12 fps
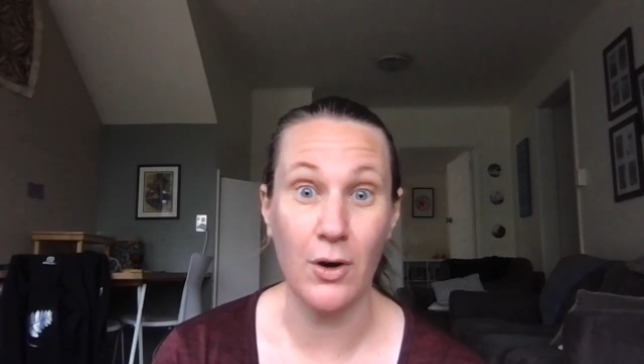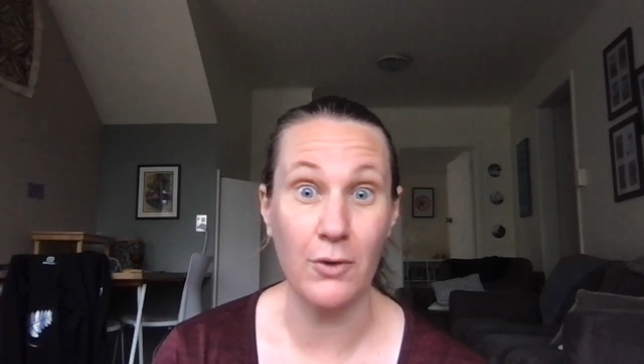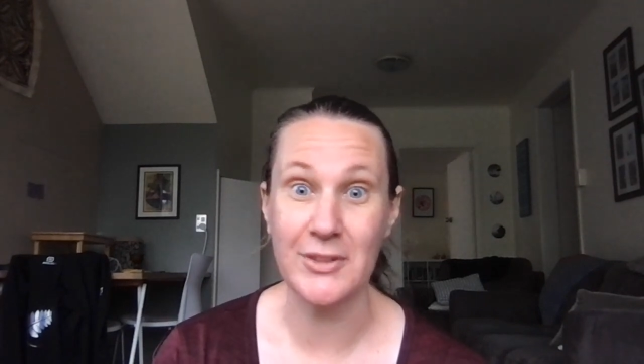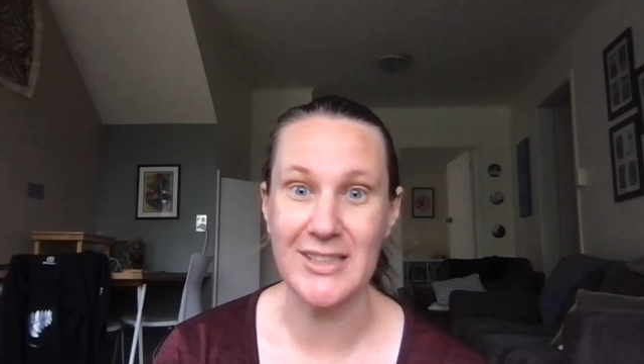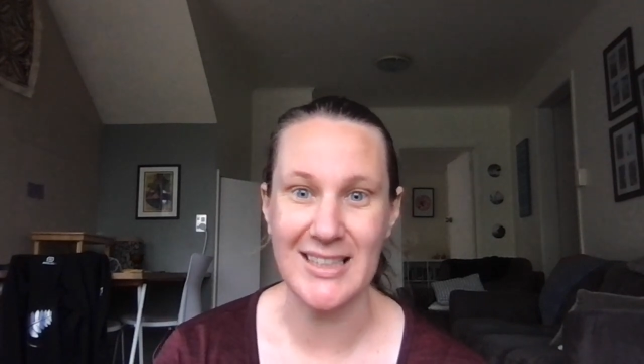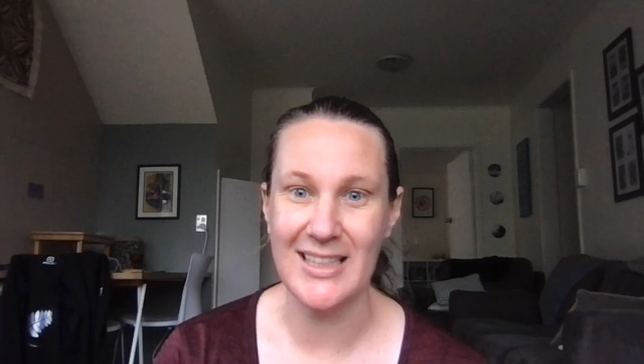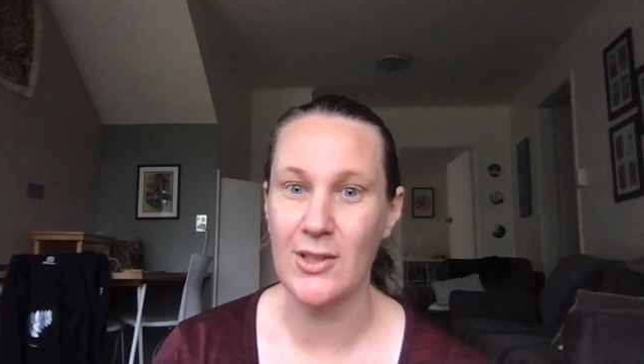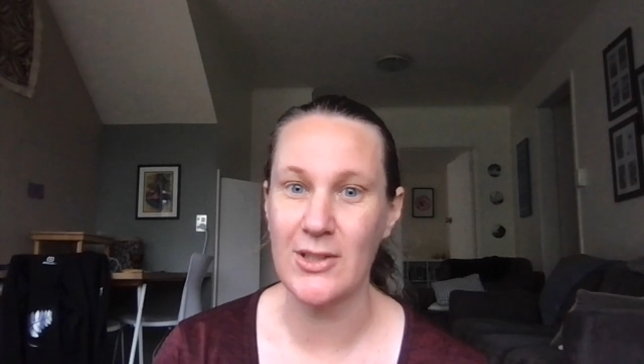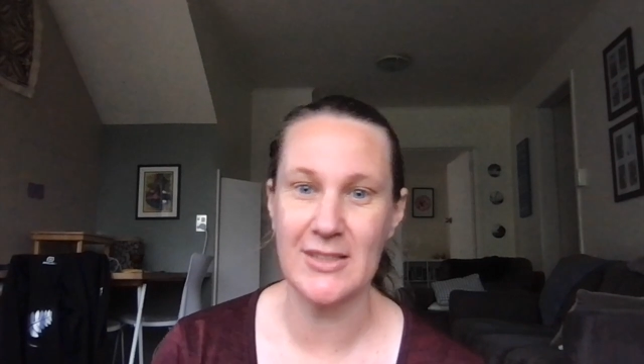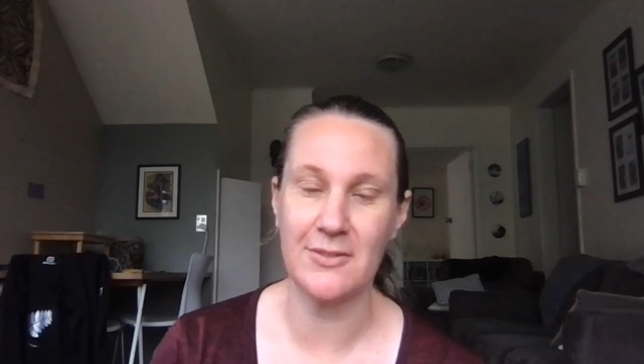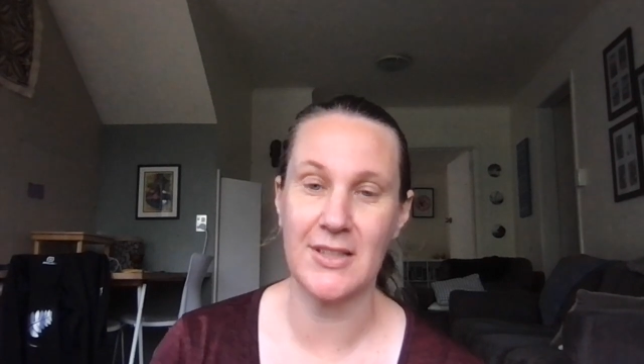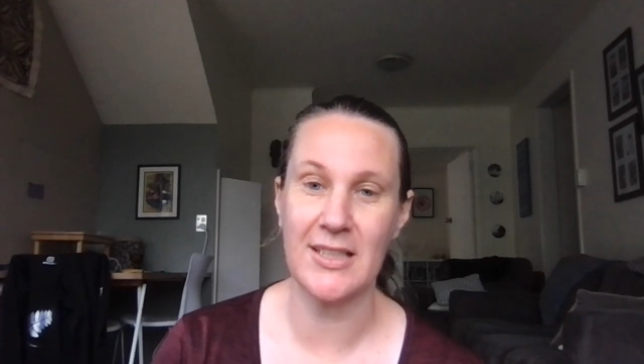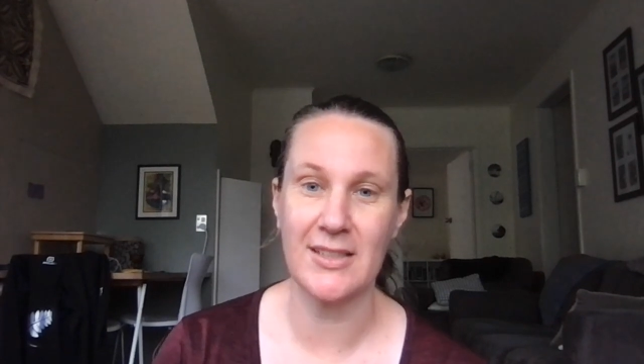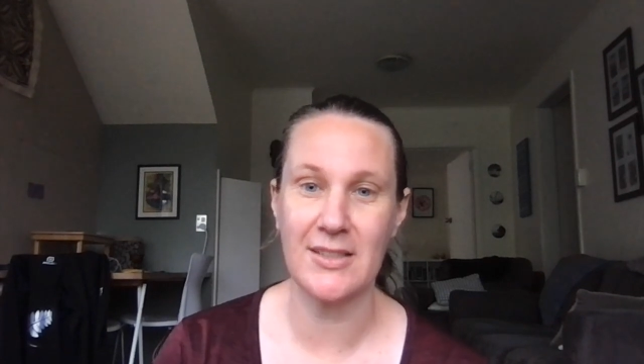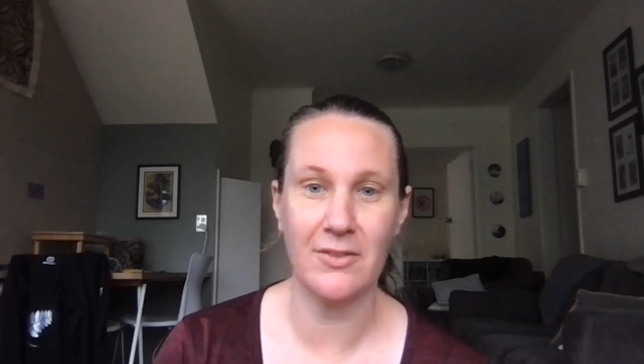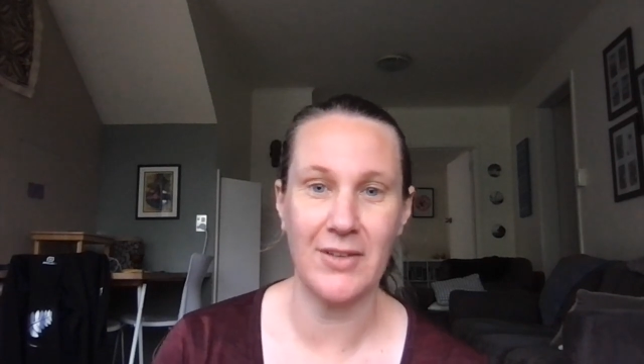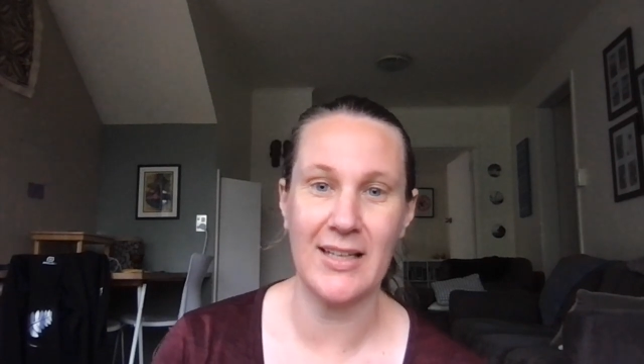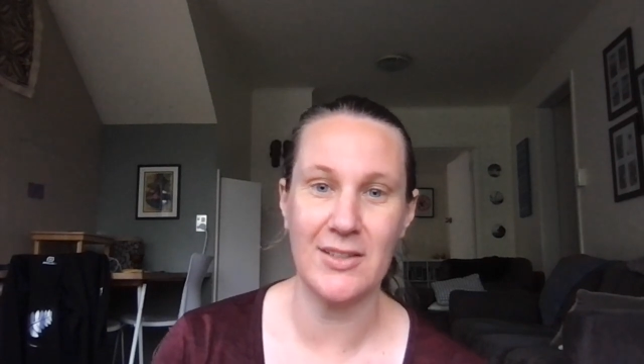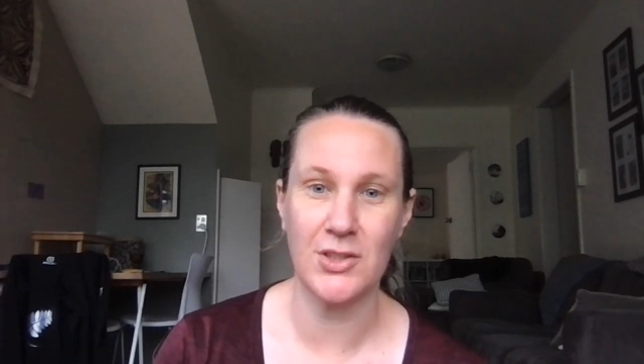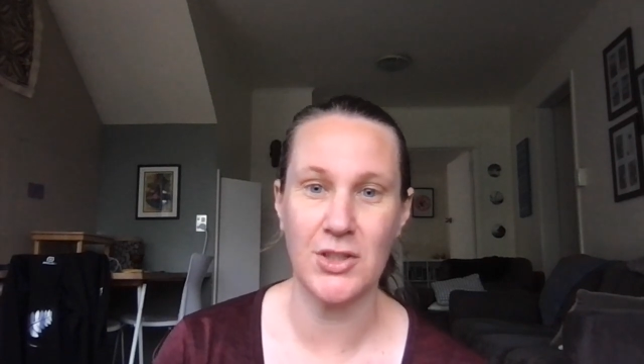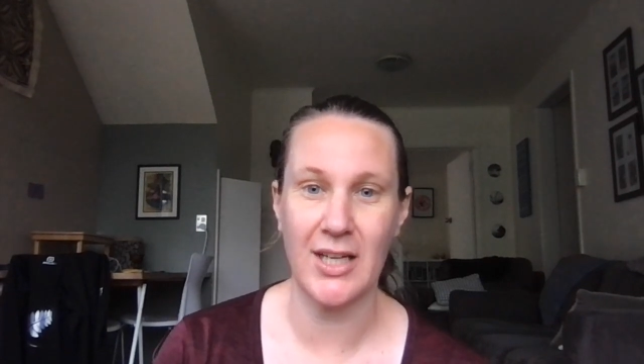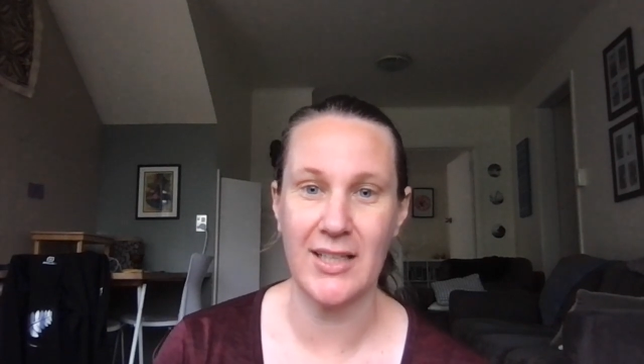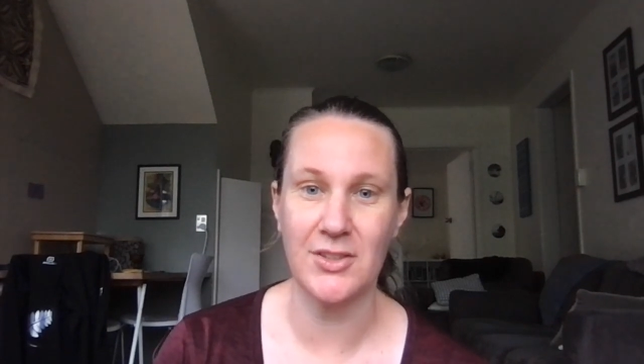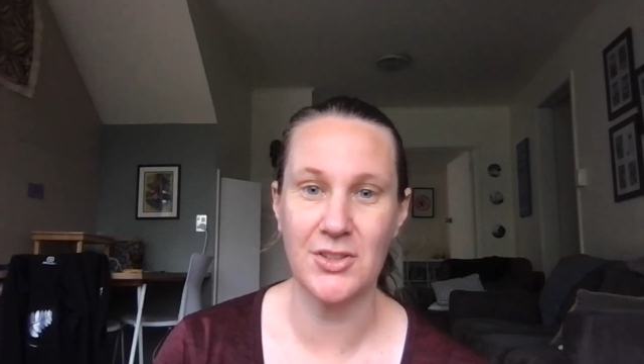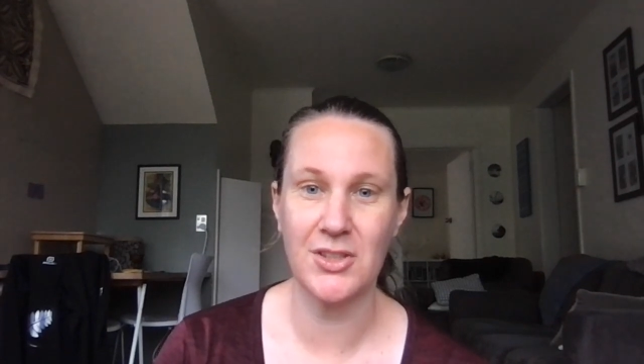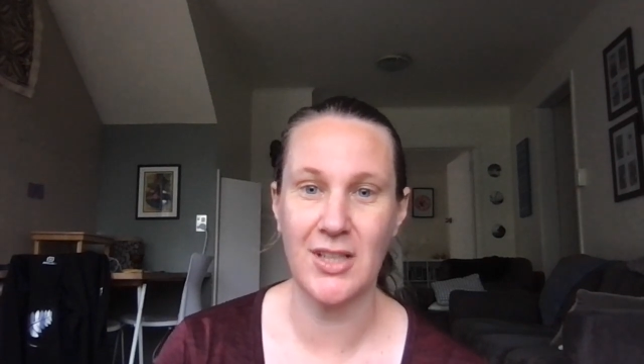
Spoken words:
obviously lots of things have had to change.